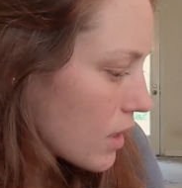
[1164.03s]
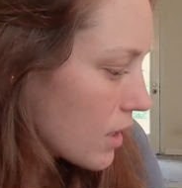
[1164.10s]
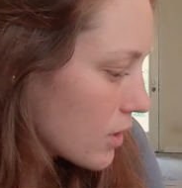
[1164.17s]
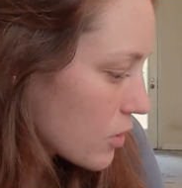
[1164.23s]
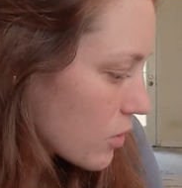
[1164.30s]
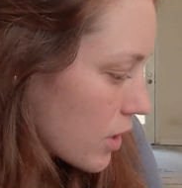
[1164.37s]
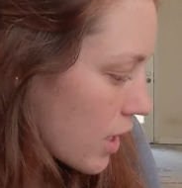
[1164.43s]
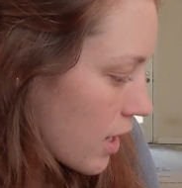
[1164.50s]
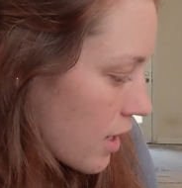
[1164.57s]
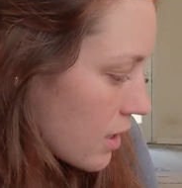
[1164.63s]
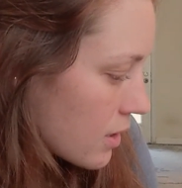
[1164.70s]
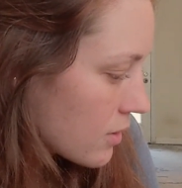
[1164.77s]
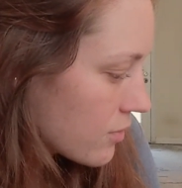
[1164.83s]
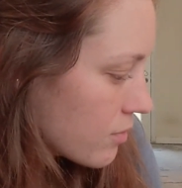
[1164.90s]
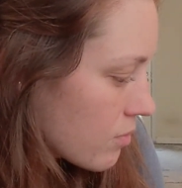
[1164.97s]
I don't
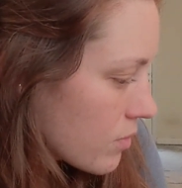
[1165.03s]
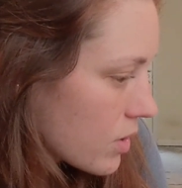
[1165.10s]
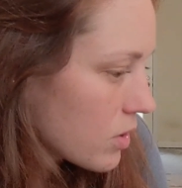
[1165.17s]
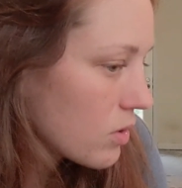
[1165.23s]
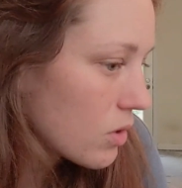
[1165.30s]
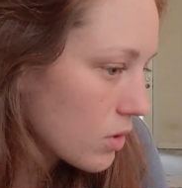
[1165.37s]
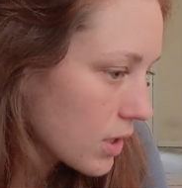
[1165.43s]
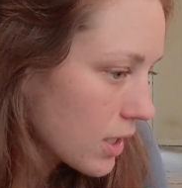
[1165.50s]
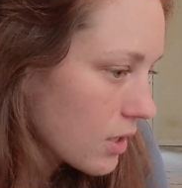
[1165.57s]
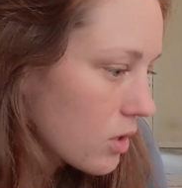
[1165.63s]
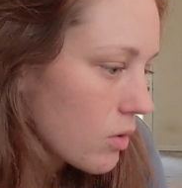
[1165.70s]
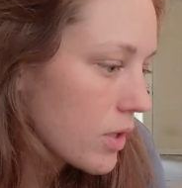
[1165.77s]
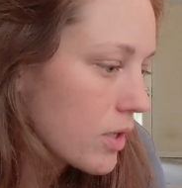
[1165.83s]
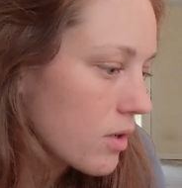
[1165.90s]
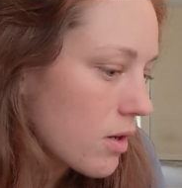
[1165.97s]
have a whole lot
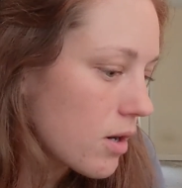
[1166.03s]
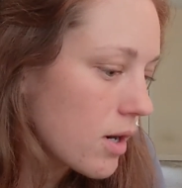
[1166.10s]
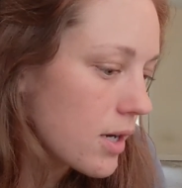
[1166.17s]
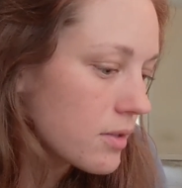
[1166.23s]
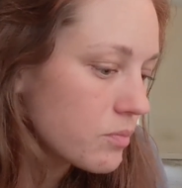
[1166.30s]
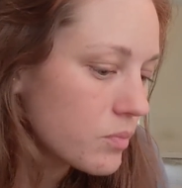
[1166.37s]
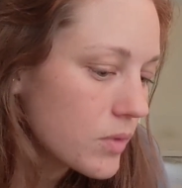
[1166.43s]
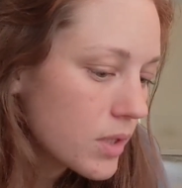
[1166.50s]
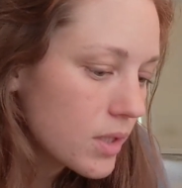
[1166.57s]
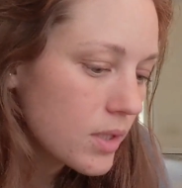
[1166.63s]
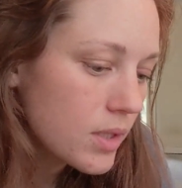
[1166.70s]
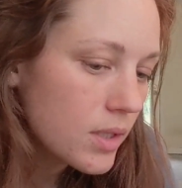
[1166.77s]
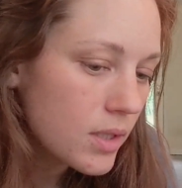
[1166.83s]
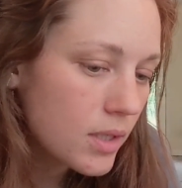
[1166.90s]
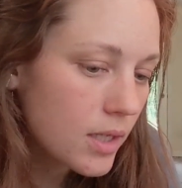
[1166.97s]
going on,
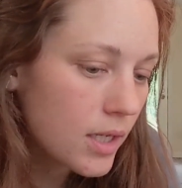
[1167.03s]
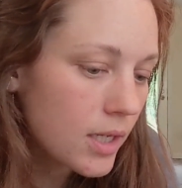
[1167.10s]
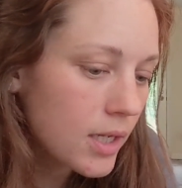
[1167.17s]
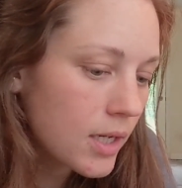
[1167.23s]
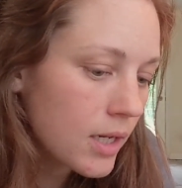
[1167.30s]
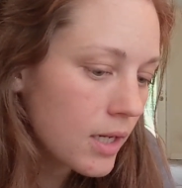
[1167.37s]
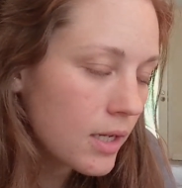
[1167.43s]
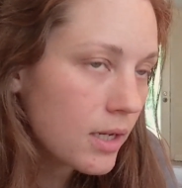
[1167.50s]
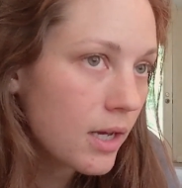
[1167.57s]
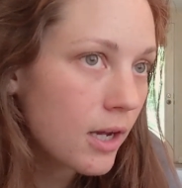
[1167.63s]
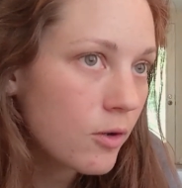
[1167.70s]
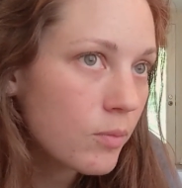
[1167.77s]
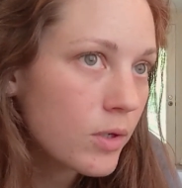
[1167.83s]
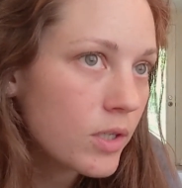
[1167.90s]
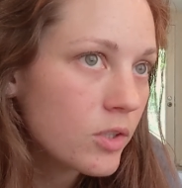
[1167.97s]
and
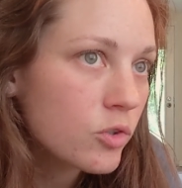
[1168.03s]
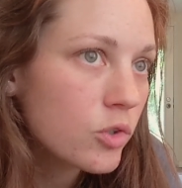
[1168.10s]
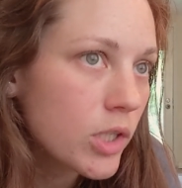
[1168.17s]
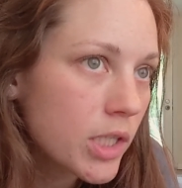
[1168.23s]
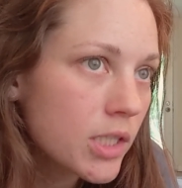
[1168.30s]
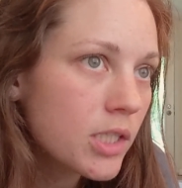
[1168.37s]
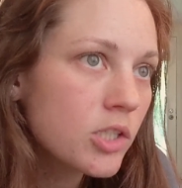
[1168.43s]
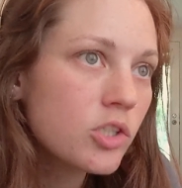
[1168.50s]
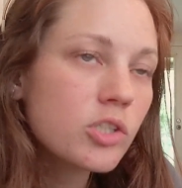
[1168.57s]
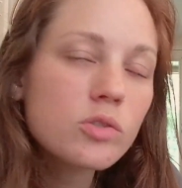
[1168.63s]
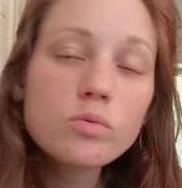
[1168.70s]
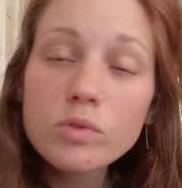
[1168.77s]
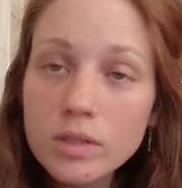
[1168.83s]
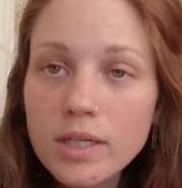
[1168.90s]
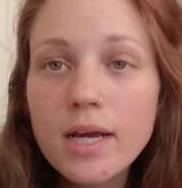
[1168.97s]
I've been trying to
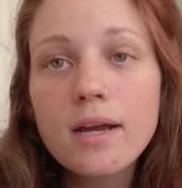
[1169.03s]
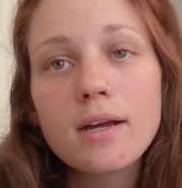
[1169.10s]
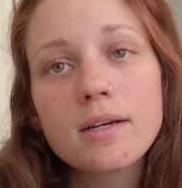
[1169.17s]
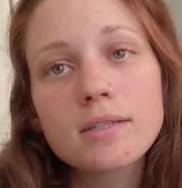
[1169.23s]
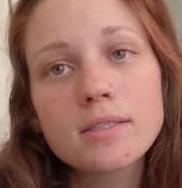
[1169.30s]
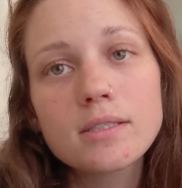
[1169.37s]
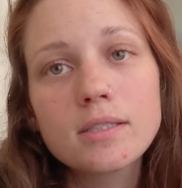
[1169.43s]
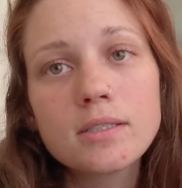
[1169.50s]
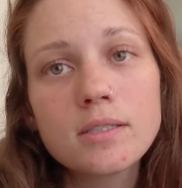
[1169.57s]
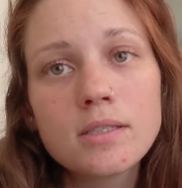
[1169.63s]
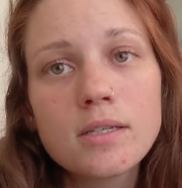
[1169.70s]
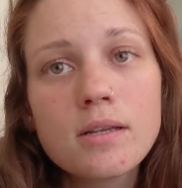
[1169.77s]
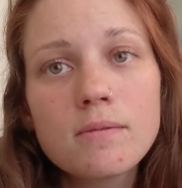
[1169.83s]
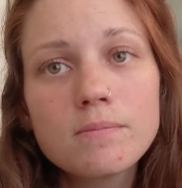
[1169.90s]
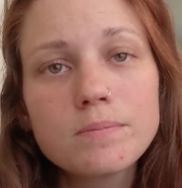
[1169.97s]
just relax
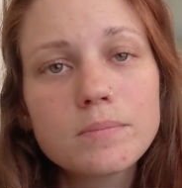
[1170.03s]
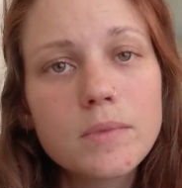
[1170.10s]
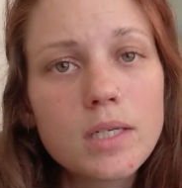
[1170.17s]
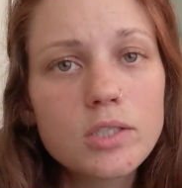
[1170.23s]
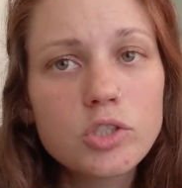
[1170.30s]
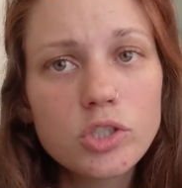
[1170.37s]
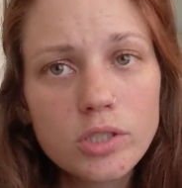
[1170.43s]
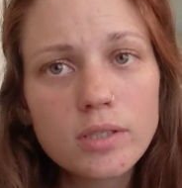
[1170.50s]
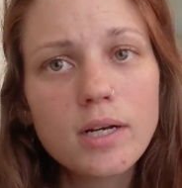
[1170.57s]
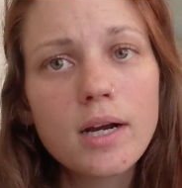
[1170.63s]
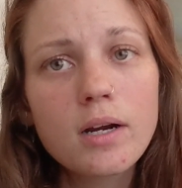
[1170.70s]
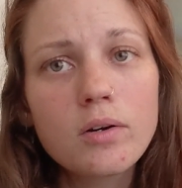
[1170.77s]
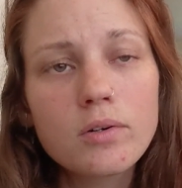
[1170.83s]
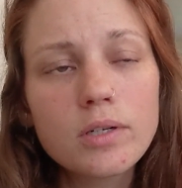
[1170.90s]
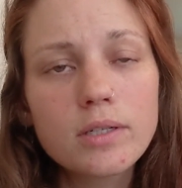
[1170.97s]
and chill
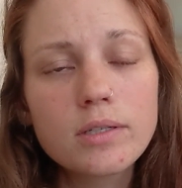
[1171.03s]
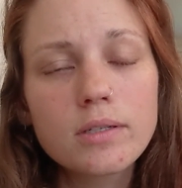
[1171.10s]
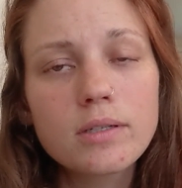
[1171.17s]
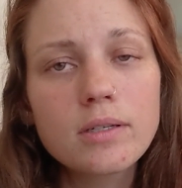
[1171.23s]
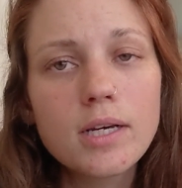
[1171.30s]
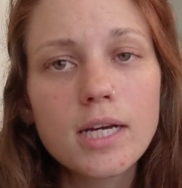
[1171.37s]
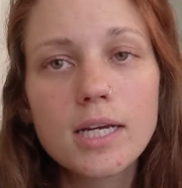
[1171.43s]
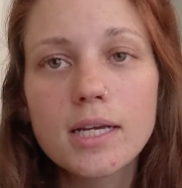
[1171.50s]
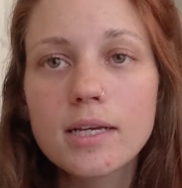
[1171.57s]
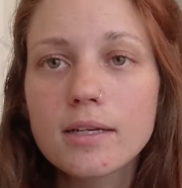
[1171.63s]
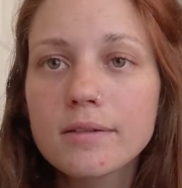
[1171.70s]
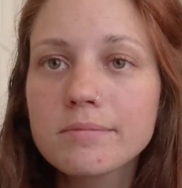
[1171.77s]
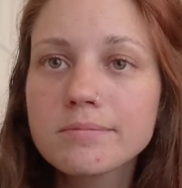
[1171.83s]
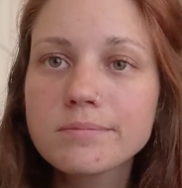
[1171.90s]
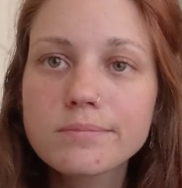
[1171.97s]
out, and
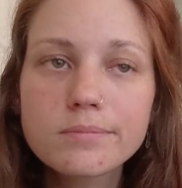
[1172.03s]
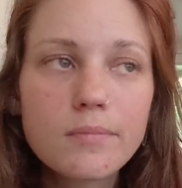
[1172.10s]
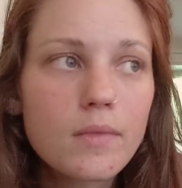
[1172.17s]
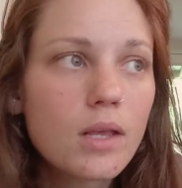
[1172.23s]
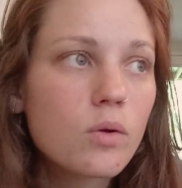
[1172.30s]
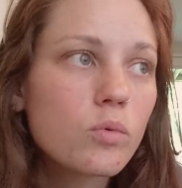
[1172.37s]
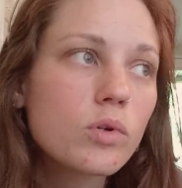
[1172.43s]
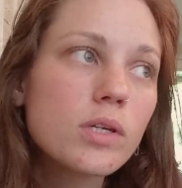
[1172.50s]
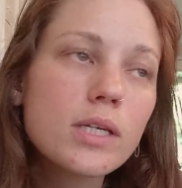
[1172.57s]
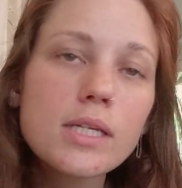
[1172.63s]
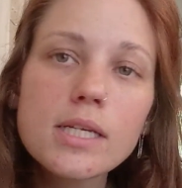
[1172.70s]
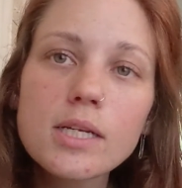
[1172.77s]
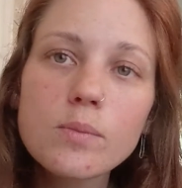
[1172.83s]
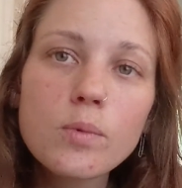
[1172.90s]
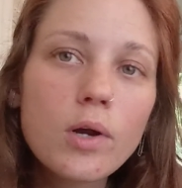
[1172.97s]
I really
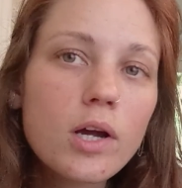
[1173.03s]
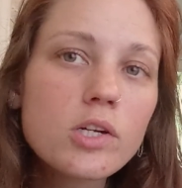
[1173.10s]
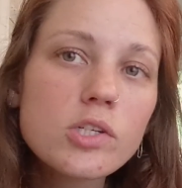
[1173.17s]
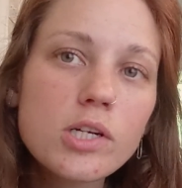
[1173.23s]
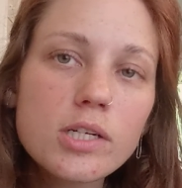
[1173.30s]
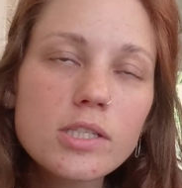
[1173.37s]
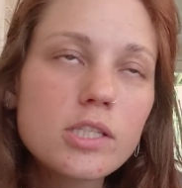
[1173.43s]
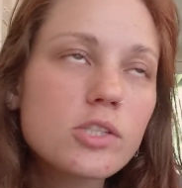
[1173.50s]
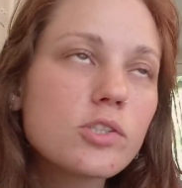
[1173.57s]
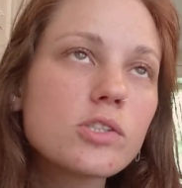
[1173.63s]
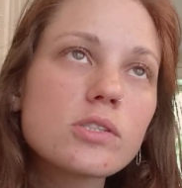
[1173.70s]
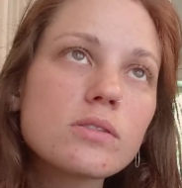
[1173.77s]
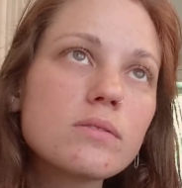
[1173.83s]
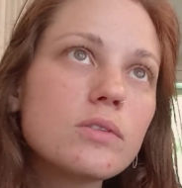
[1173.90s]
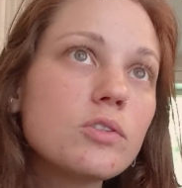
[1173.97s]
need a project to
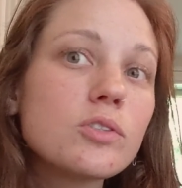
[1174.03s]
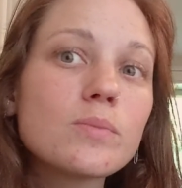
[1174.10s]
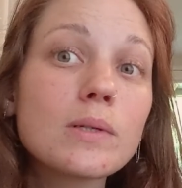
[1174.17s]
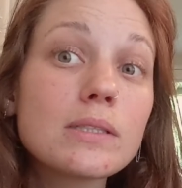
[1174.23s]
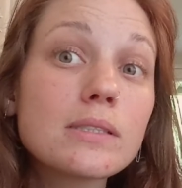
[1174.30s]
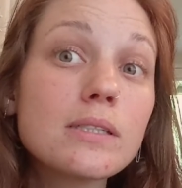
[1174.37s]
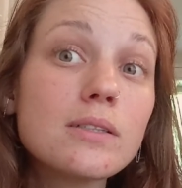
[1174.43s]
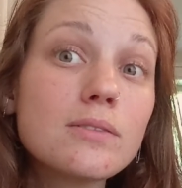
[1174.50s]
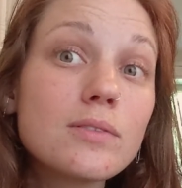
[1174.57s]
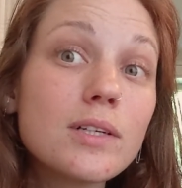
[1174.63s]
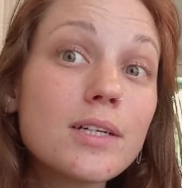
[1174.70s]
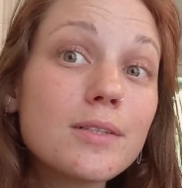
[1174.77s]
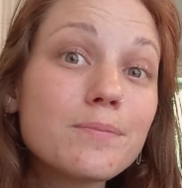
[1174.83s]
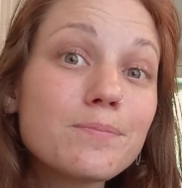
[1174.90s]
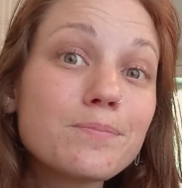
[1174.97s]
just lose myself
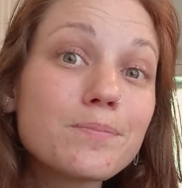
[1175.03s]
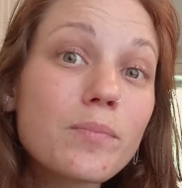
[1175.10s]
in.